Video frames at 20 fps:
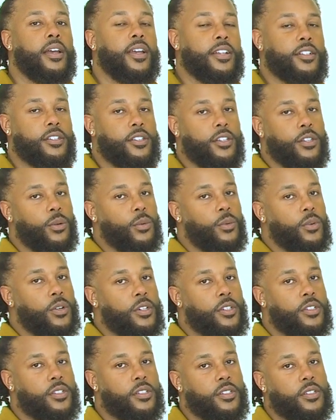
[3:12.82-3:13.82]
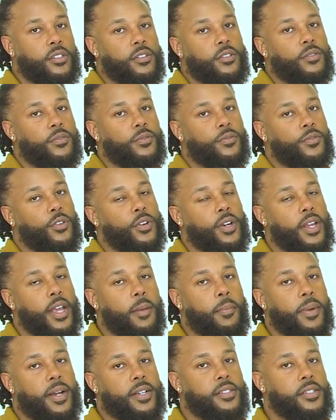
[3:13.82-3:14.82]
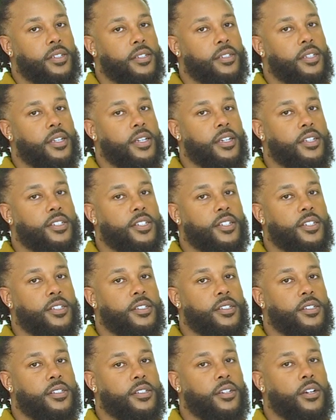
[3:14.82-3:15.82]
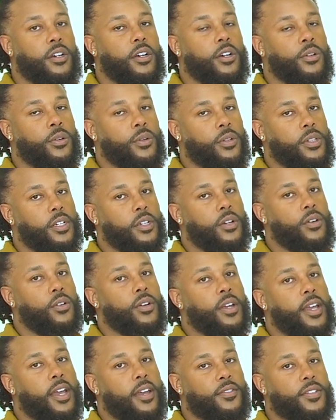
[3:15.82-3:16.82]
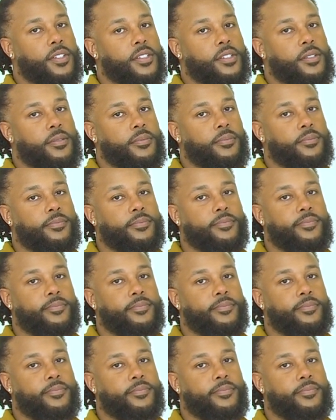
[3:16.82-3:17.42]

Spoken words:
Into the Woods, 48 by 60 inches, acrylic on canvas.